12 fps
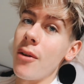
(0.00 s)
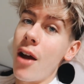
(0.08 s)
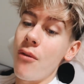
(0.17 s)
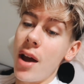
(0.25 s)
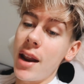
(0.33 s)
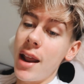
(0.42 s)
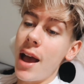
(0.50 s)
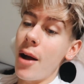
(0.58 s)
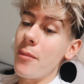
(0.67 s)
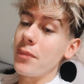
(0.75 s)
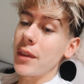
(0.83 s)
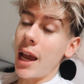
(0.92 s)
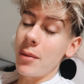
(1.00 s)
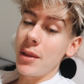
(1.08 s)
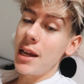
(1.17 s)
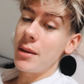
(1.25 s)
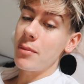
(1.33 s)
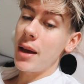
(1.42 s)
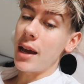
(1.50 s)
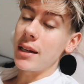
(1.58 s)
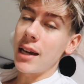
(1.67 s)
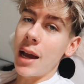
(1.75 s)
And right now, I'm laid in bed.